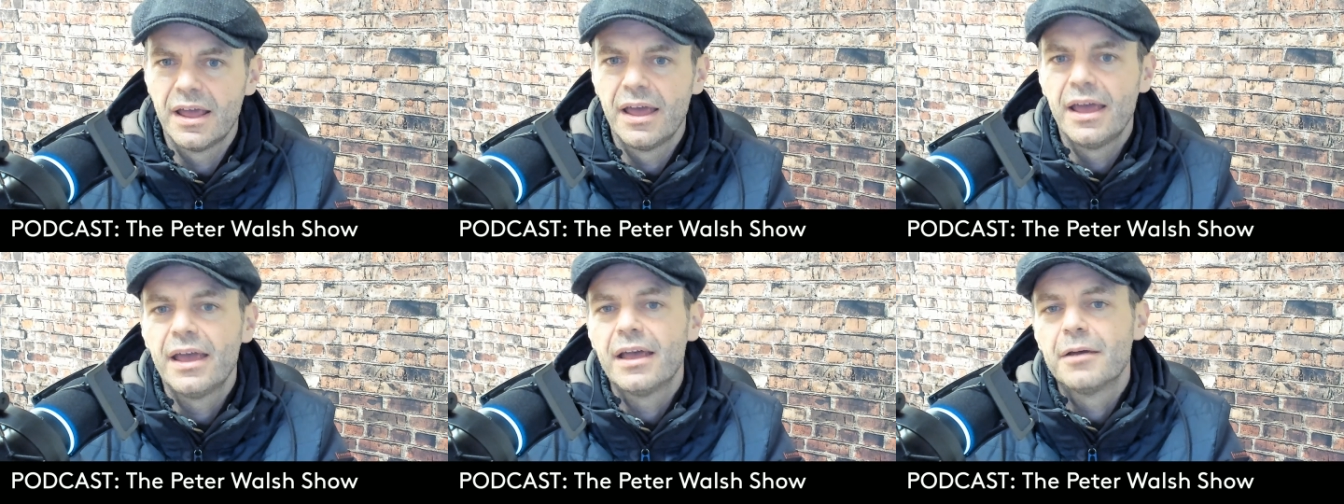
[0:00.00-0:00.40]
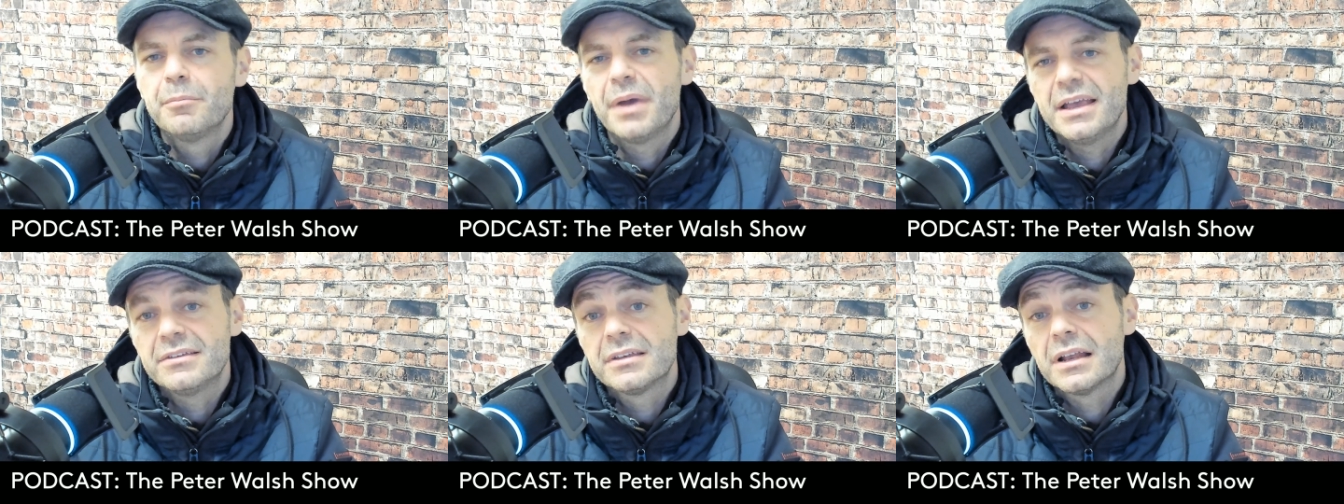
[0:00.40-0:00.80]

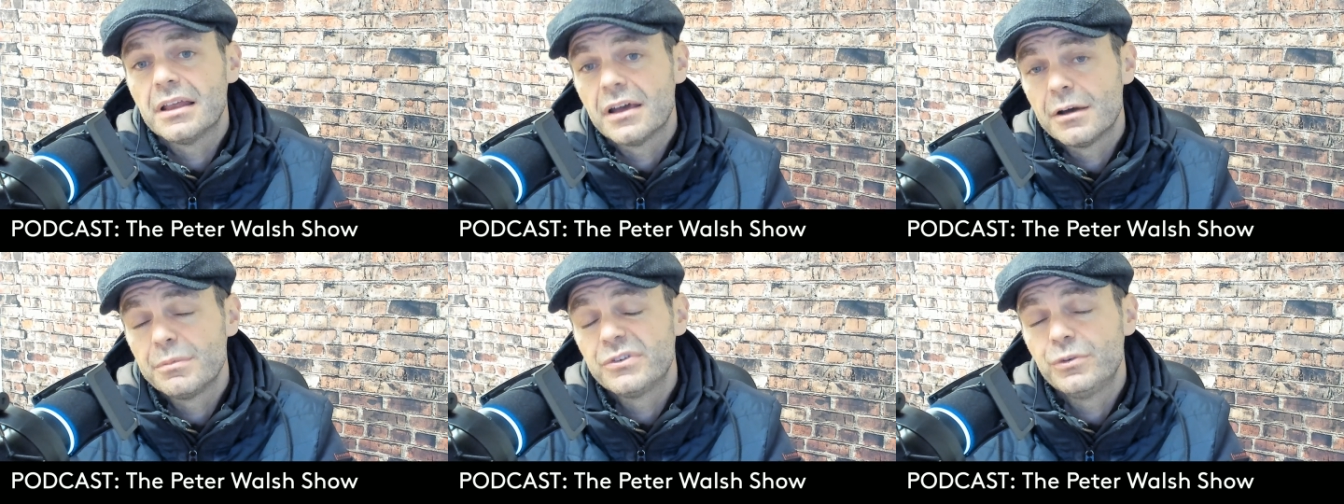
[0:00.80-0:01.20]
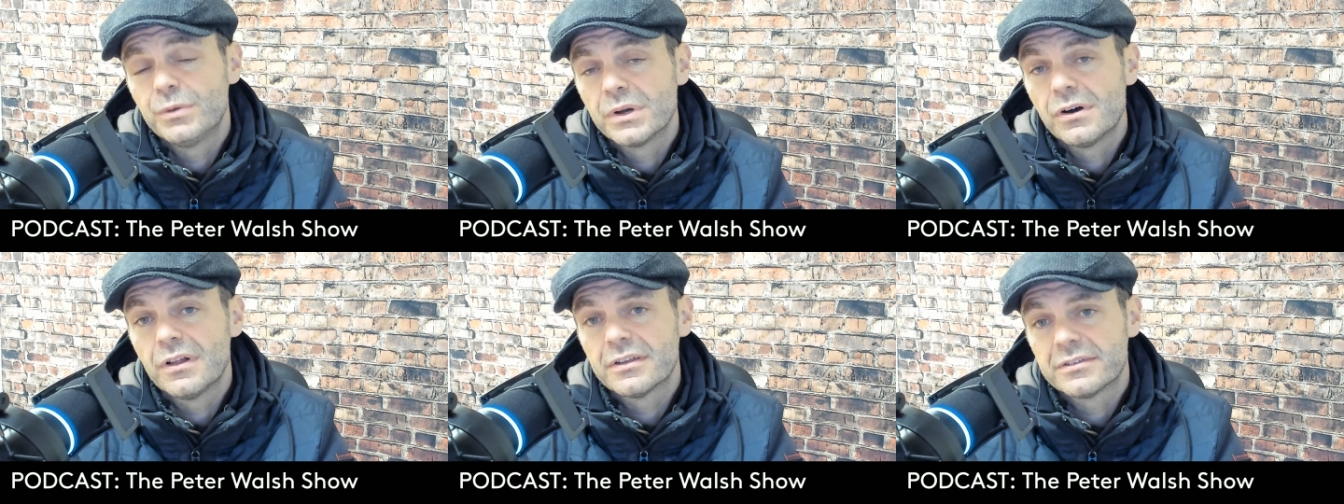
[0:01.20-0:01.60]
Basically, I was doing
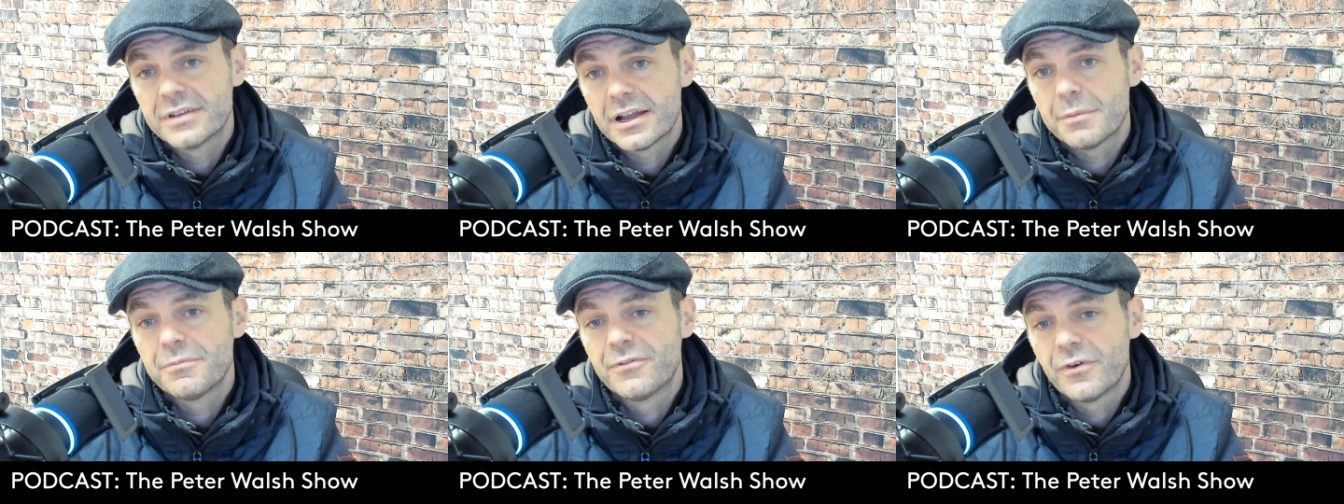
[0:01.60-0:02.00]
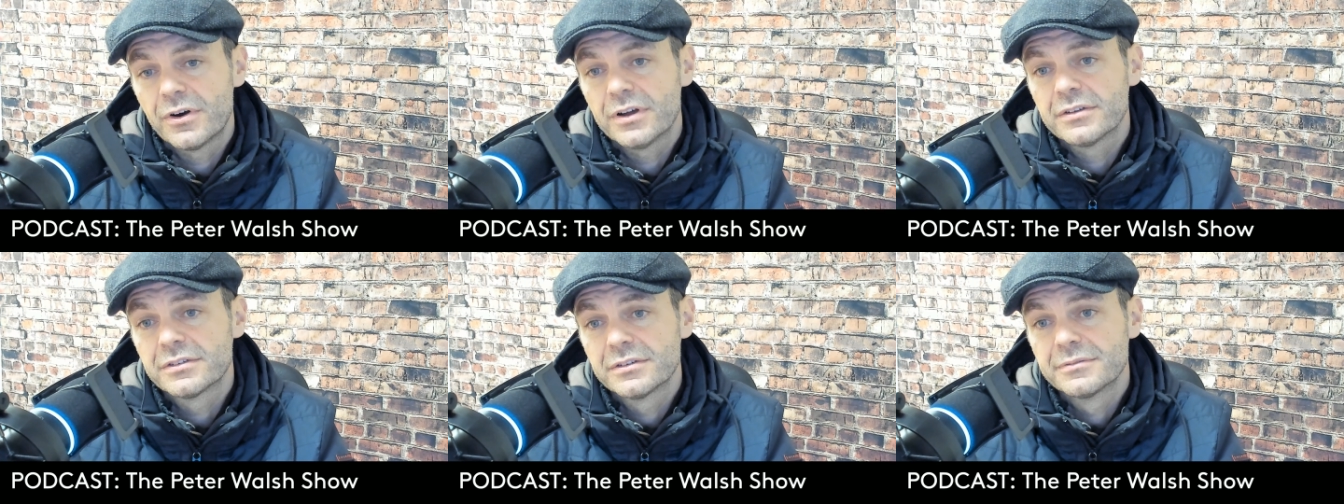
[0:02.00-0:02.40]
all the setup for
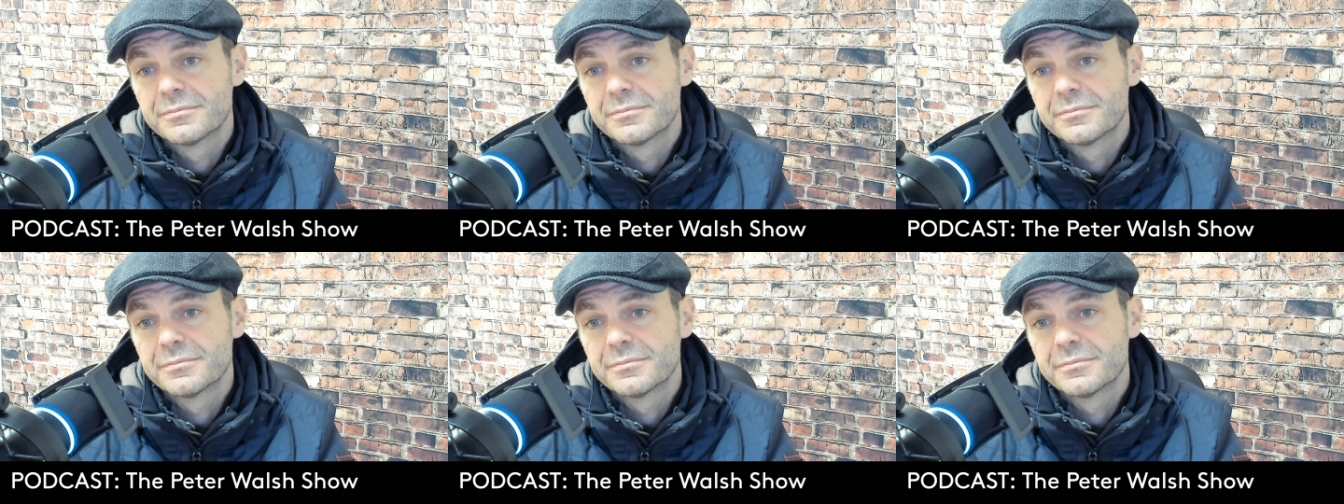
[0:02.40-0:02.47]
us.